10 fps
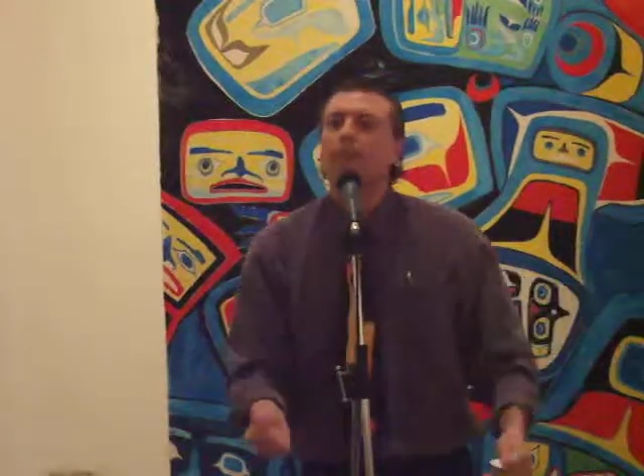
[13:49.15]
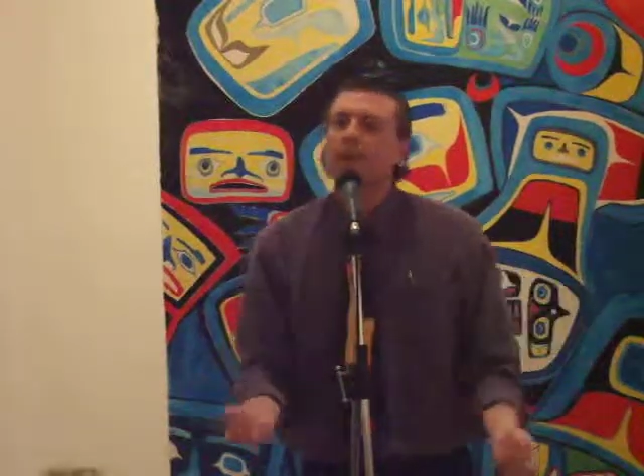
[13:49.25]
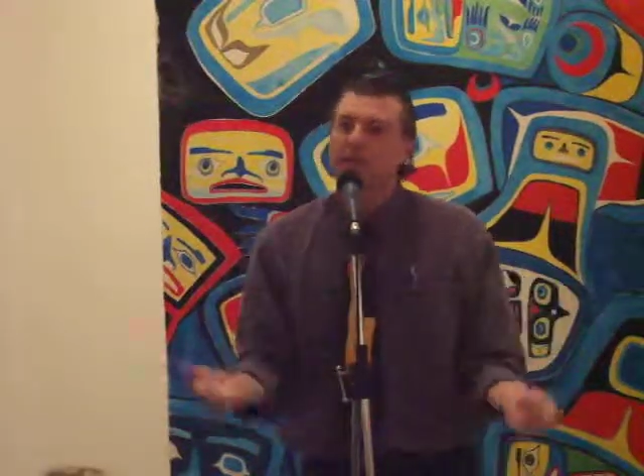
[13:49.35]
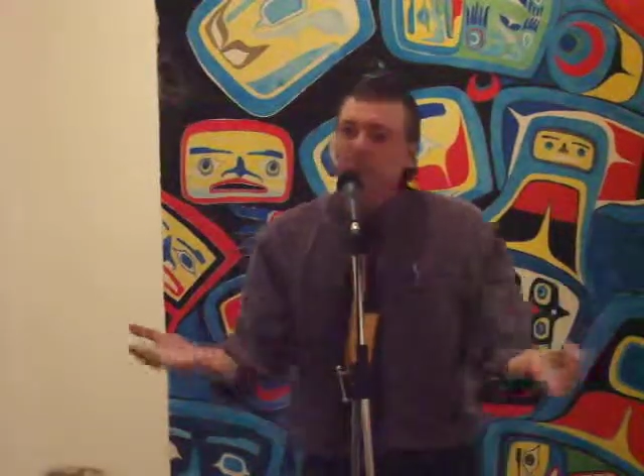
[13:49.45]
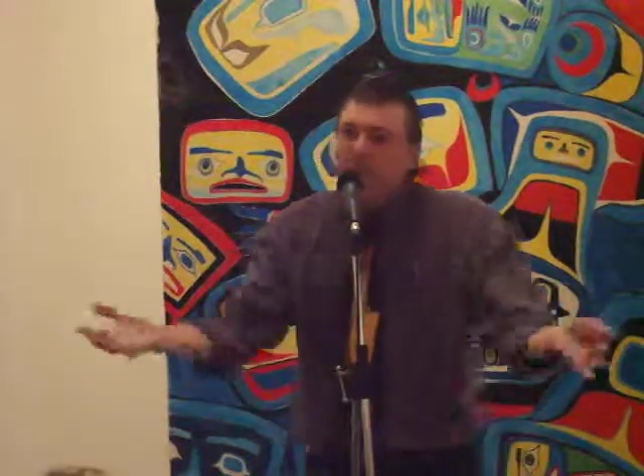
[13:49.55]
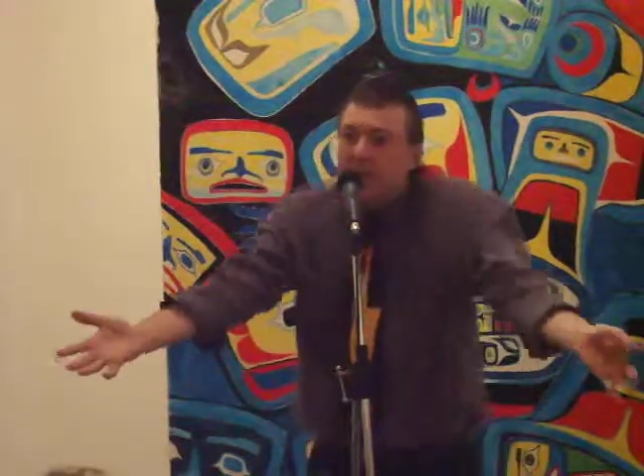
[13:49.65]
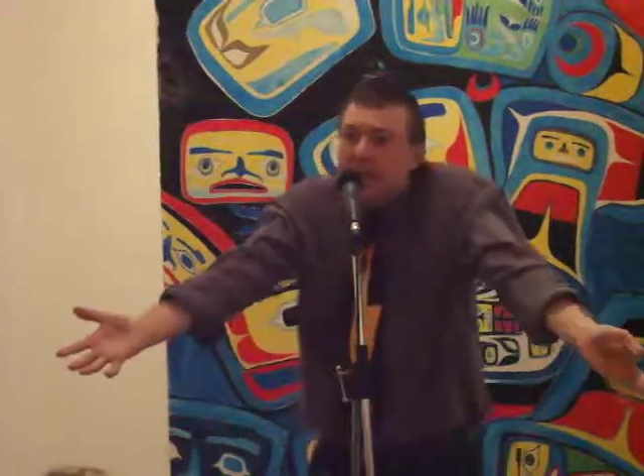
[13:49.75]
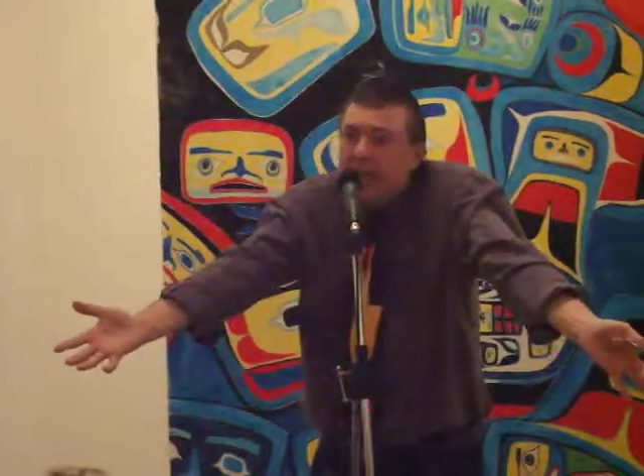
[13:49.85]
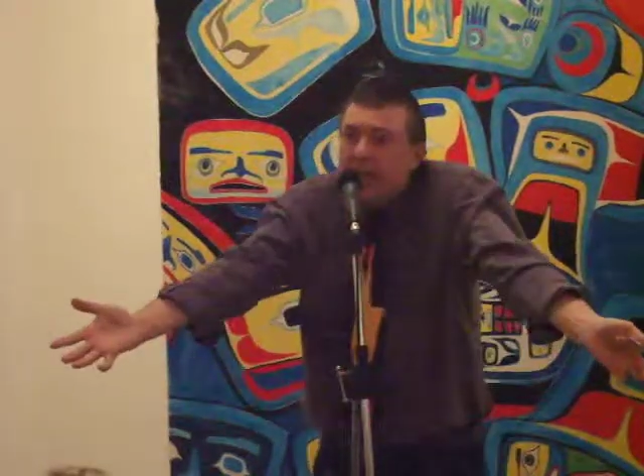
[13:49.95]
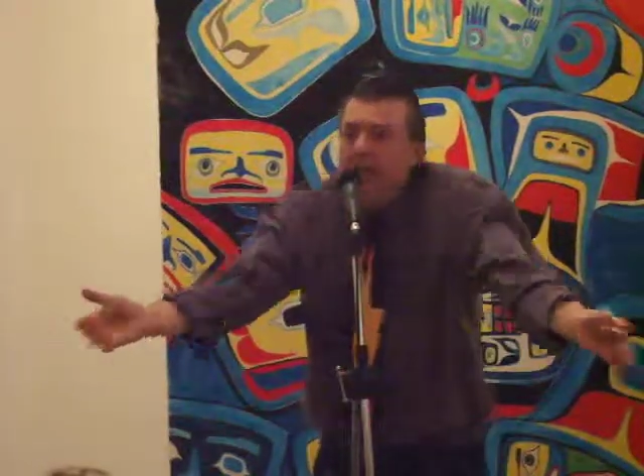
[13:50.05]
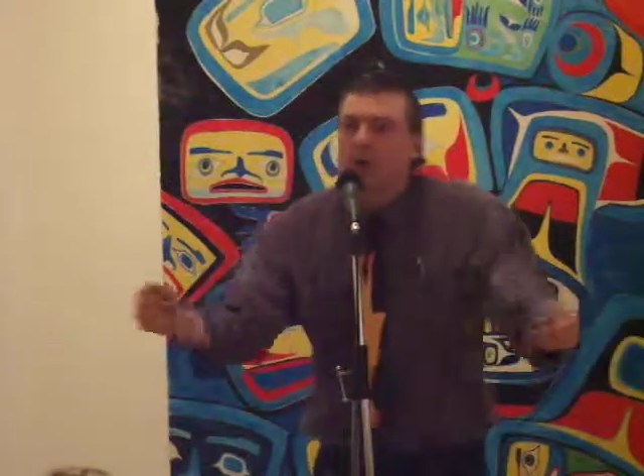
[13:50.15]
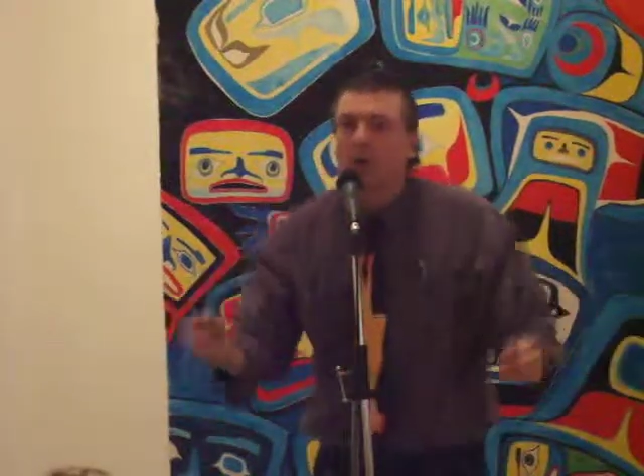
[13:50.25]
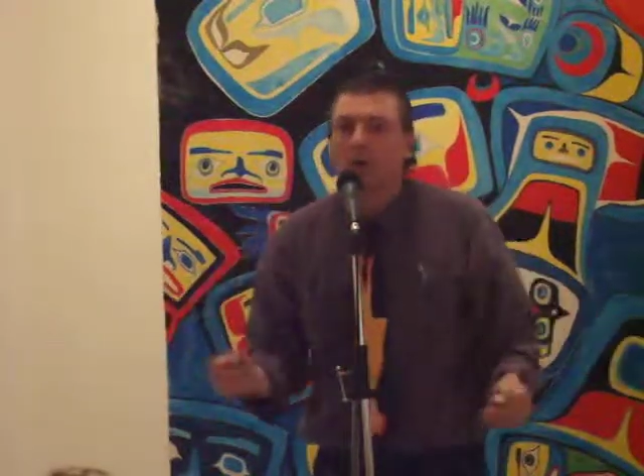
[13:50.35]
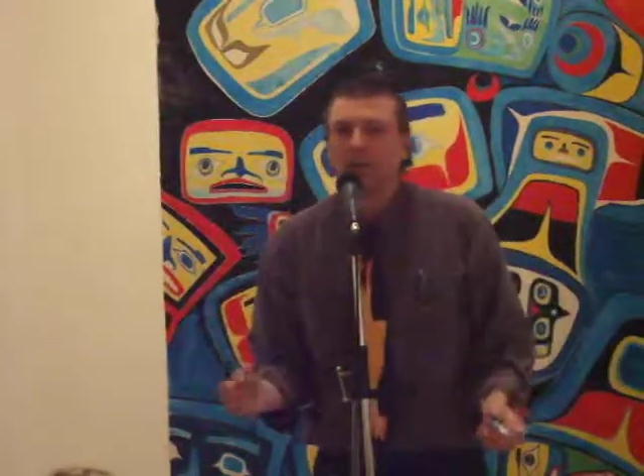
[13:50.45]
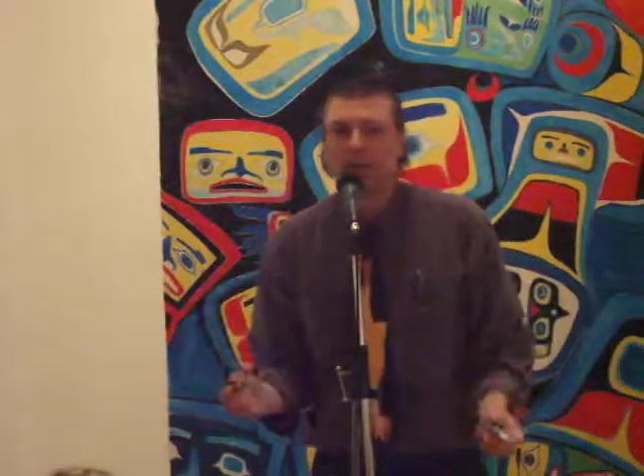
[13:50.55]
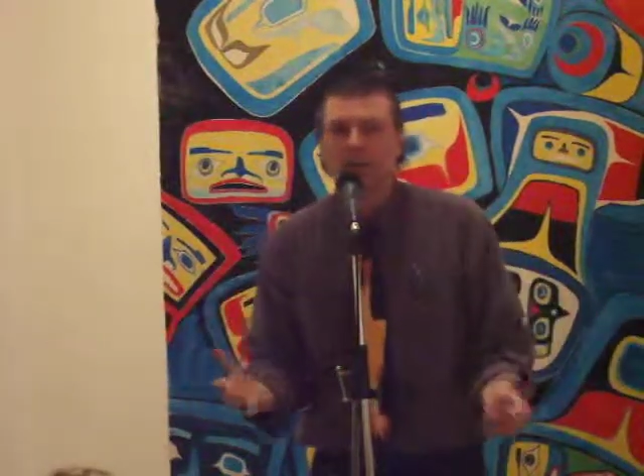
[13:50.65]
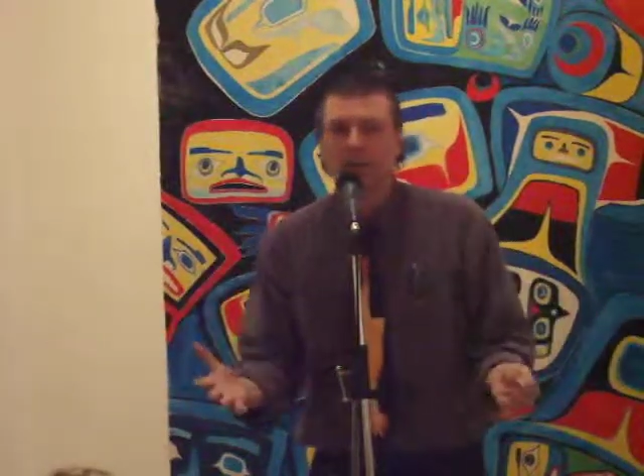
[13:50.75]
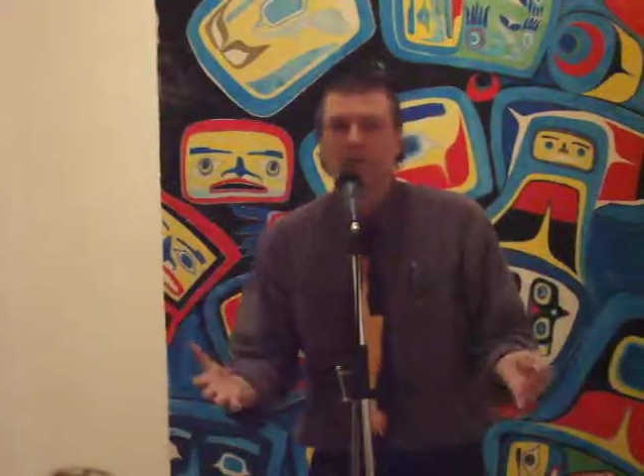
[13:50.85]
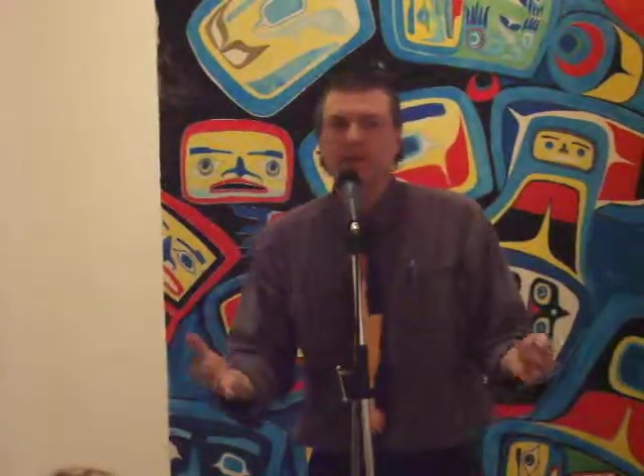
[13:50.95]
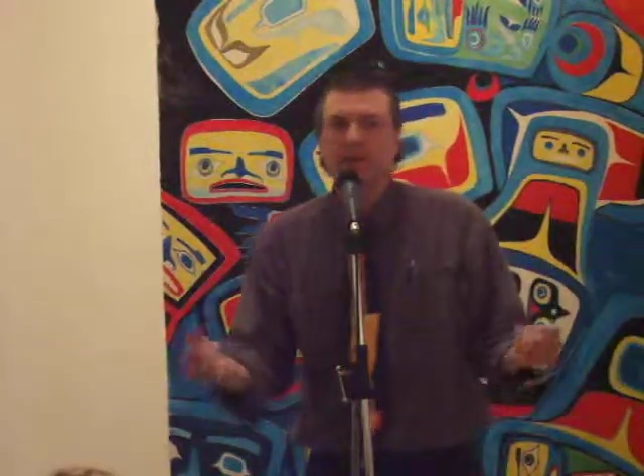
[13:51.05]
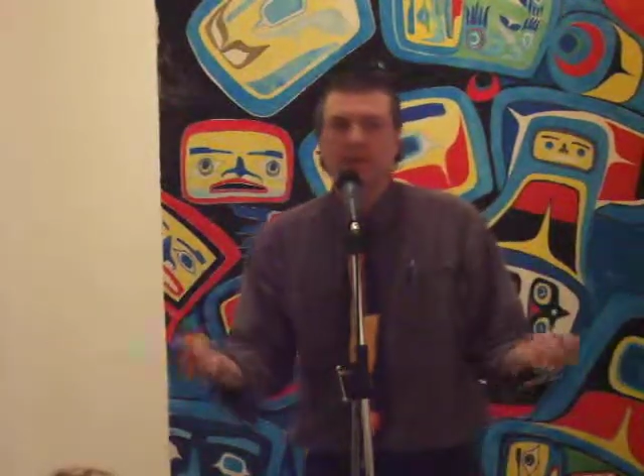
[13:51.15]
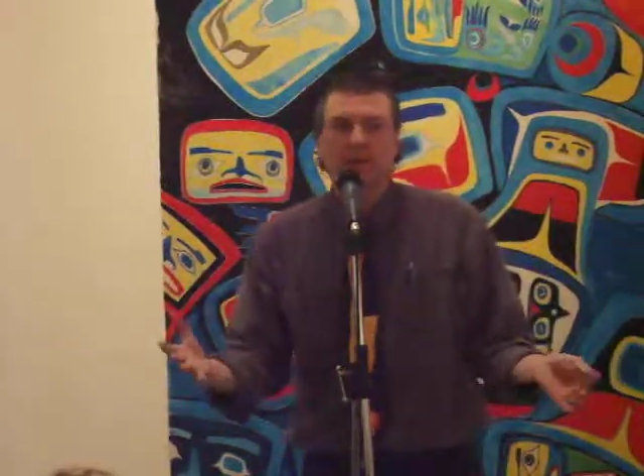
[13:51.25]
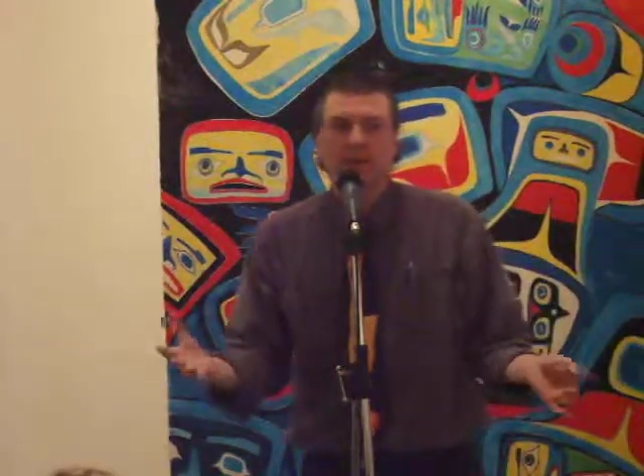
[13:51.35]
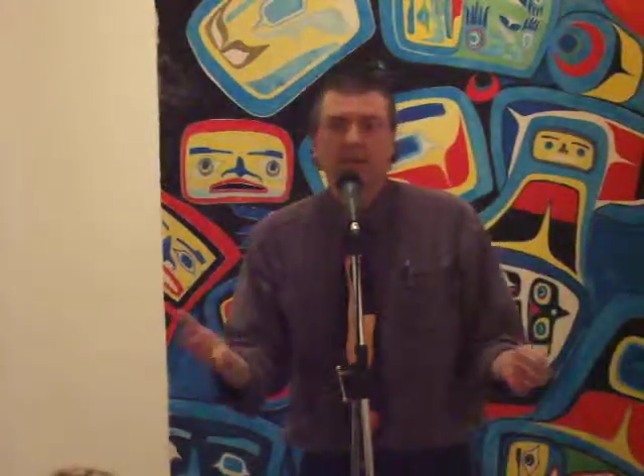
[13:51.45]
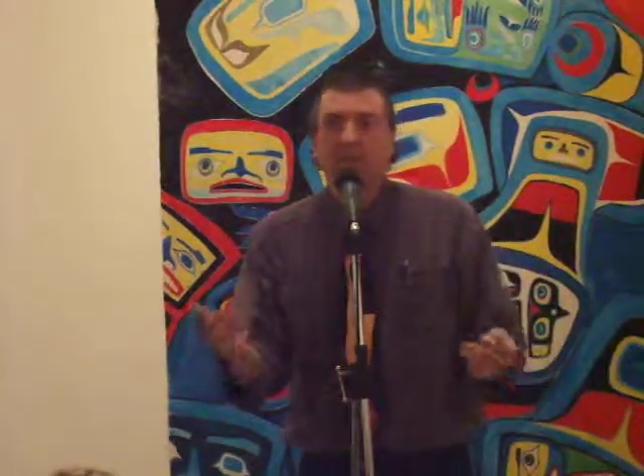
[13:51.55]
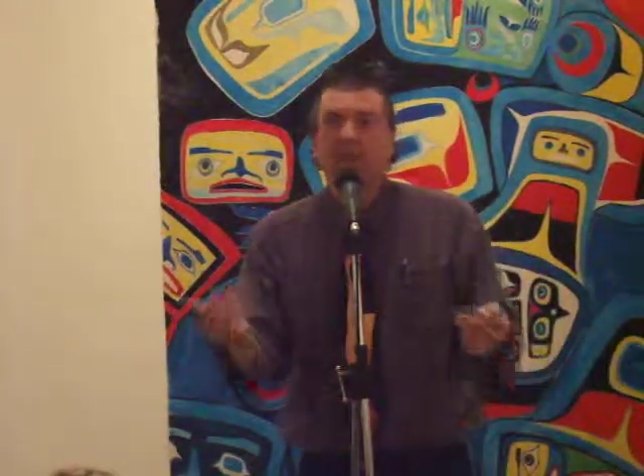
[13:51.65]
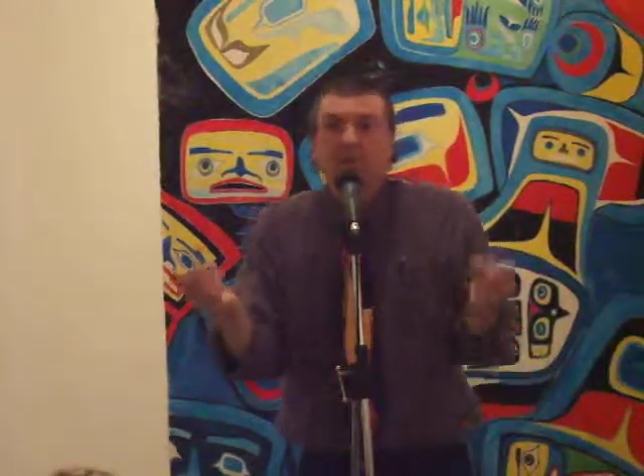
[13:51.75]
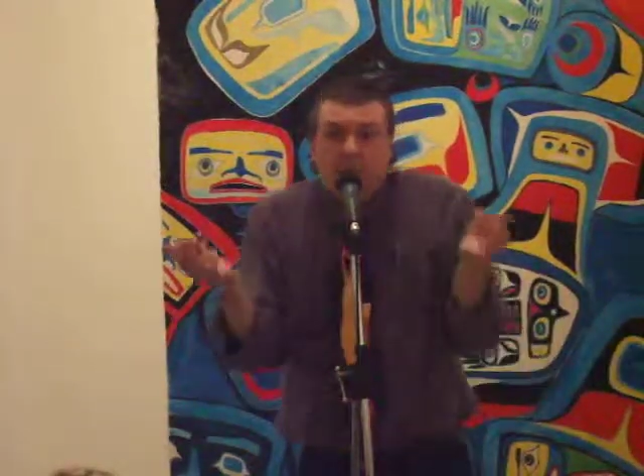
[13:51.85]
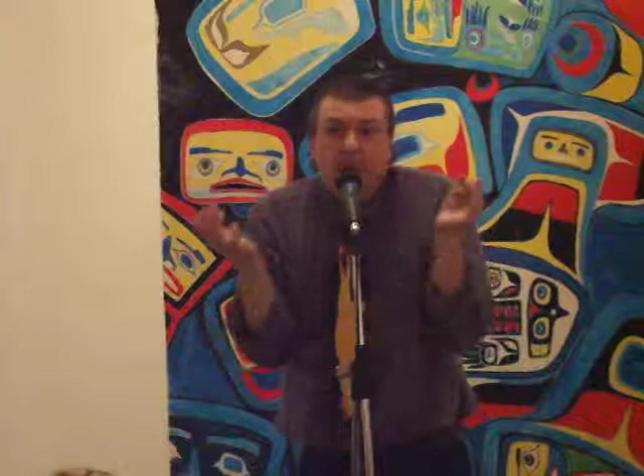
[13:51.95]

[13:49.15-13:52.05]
But who would he call? He'd call somebody